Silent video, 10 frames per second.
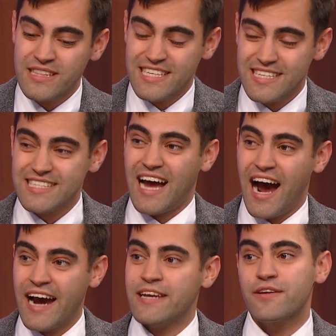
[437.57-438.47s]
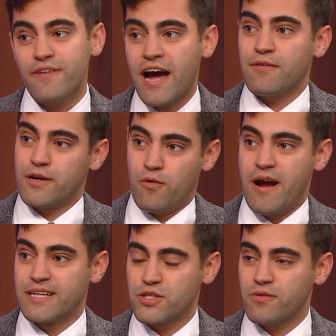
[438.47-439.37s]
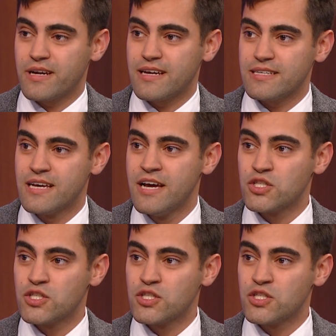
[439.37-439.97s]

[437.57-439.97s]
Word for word: this is kind of how they were answering it.